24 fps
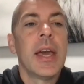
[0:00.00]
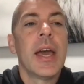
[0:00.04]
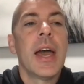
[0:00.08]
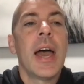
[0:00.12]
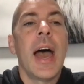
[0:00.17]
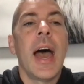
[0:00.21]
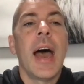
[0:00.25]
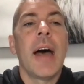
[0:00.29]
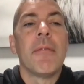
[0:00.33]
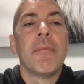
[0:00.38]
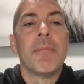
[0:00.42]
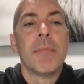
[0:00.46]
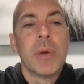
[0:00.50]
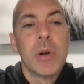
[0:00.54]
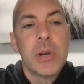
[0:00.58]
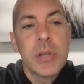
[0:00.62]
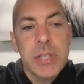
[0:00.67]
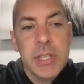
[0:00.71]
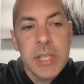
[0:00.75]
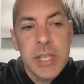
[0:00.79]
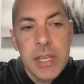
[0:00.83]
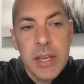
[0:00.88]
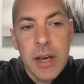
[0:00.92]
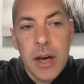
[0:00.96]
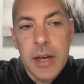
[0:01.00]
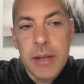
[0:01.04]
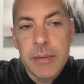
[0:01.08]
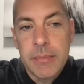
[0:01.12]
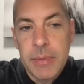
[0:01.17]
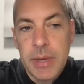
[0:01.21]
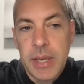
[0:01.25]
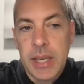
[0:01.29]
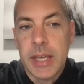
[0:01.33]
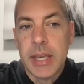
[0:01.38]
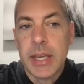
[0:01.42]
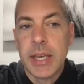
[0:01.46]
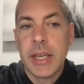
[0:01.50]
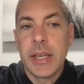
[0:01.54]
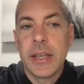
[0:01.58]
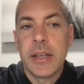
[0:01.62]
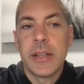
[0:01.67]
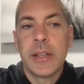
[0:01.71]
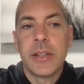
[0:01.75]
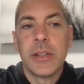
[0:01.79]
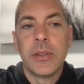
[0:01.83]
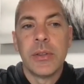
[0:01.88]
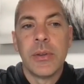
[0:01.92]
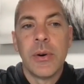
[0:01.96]
"Have mercy on me,
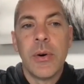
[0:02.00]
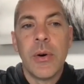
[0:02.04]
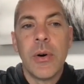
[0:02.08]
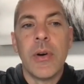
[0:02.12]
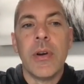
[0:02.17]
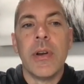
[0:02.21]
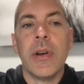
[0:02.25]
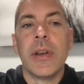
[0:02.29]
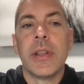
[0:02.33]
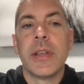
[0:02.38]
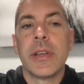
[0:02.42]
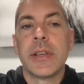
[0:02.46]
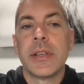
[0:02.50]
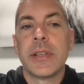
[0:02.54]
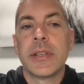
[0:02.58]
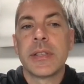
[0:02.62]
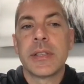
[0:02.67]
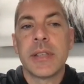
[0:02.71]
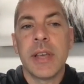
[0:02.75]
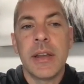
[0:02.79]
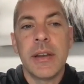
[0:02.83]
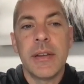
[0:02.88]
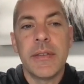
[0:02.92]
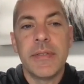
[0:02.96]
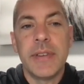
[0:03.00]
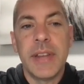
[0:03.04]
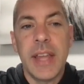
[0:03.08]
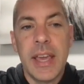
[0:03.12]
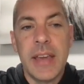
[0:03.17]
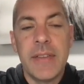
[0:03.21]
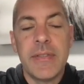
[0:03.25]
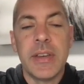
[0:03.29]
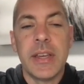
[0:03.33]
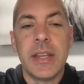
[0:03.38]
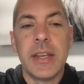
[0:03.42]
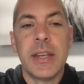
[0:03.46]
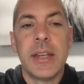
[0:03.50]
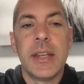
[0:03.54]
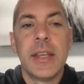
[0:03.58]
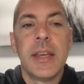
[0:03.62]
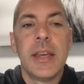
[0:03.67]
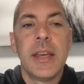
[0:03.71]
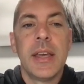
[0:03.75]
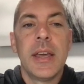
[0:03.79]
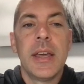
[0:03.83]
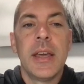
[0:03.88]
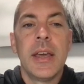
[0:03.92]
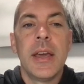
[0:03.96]
Lord, Son of David.
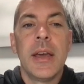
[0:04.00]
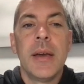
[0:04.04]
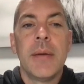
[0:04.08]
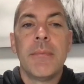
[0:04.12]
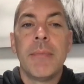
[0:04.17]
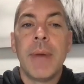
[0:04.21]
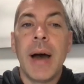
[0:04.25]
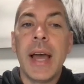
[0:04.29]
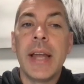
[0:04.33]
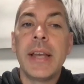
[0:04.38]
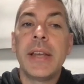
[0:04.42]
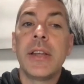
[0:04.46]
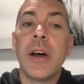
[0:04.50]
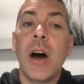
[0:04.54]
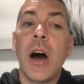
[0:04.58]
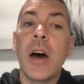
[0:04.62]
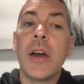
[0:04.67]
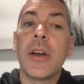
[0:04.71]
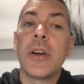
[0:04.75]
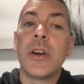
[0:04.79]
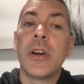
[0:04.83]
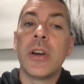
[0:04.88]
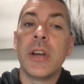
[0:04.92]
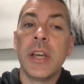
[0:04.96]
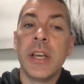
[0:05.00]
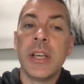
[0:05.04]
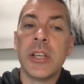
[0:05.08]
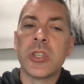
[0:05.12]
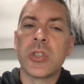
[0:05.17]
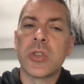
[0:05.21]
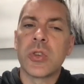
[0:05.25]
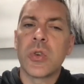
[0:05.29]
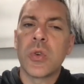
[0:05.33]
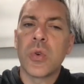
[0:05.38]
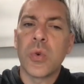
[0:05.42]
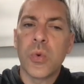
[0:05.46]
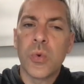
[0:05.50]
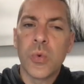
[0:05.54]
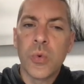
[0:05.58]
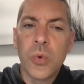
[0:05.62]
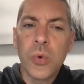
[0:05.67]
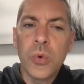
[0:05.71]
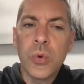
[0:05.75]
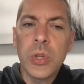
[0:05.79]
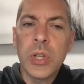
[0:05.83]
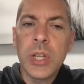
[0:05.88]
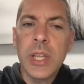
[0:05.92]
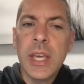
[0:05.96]
My daughter is
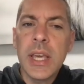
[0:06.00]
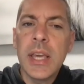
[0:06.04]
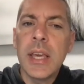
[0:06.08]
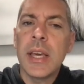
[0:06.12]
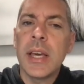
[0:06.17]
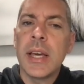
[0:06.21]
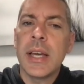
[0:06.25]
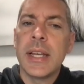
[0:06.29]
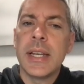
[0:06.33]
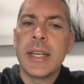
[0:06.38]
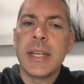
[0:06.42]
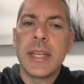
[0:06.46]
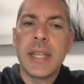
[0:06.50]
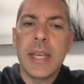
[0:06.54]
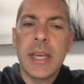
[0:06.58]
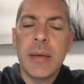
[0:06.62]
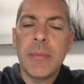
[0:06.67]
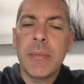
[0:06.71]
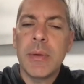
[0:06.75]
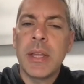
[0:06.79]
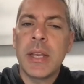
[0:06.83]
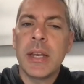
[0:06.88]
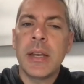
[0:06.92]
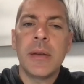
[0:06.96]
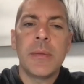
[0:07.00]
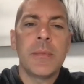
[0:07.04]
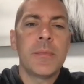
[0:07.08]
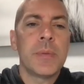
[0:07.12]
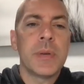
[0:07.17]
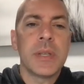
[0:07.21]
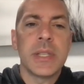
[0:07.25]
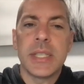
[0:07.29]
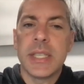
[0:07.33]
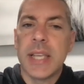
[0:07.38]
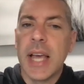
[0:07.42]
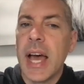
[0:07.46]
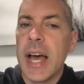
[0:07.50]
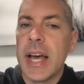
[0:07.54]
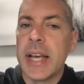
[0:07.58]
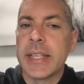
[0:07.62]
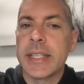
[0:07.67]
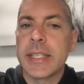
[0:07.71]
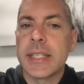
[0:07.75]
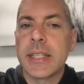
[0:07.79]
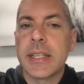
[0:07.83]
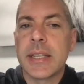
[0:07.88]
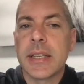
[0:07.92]
cruelly demon-possessed."